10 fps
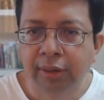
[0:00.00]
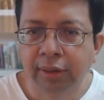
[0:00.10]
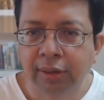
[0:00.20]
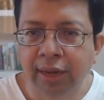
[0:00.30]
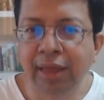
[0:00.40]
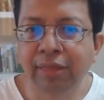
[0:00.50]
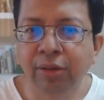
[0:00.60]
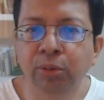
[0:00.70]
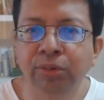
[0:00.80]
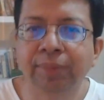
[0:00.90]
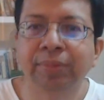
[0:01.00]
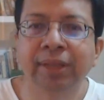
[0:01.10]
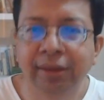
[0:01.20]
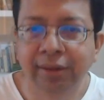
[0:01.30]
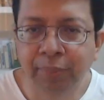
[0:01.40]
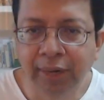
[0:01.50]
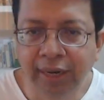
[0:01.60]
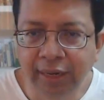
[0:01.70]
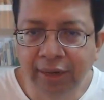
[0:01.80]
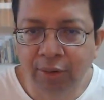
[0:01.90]
Unless you do something
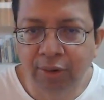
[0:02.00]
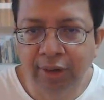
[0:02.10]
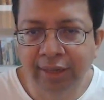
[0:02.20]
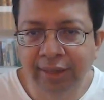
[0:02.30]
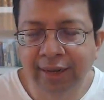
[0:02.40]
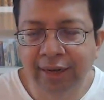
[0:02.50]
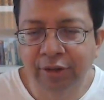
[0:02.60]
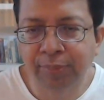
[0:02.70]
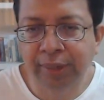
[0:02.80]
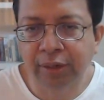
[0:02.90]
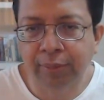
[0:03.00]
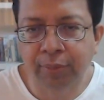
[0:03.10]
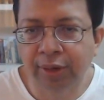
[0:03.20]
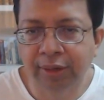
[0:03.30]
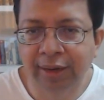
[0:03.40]
completely wrong and then that is picked up on,